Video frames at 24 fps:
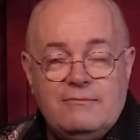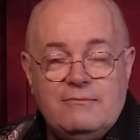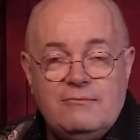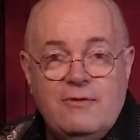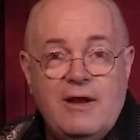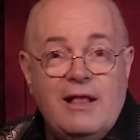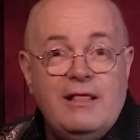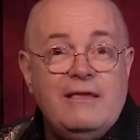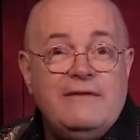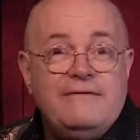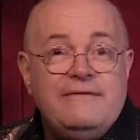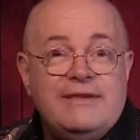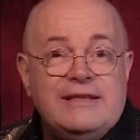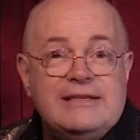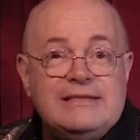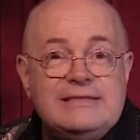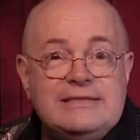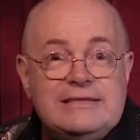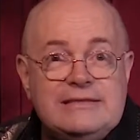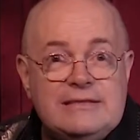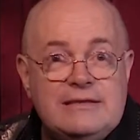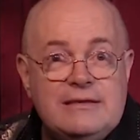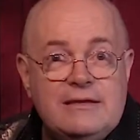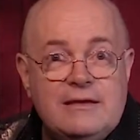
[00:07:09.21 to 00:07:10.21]

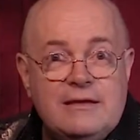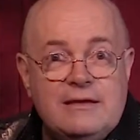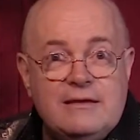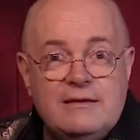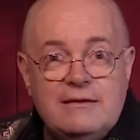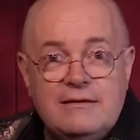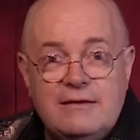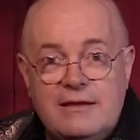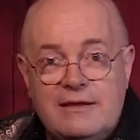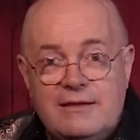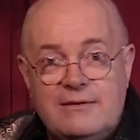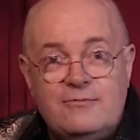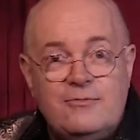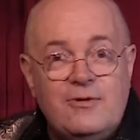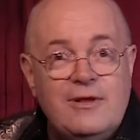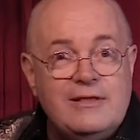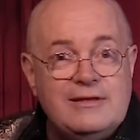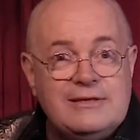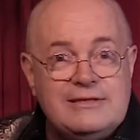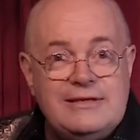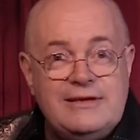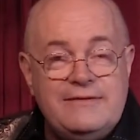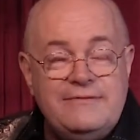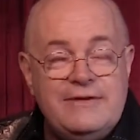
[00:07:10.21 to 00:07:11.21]
relevance and
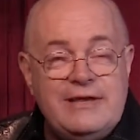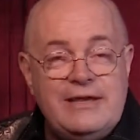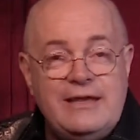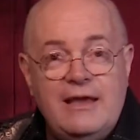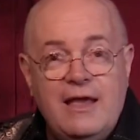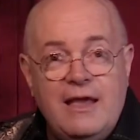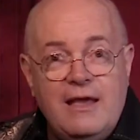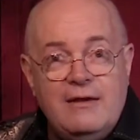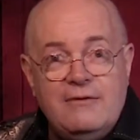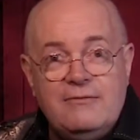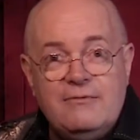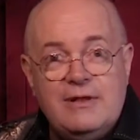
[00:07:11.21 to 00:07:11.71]
relativity,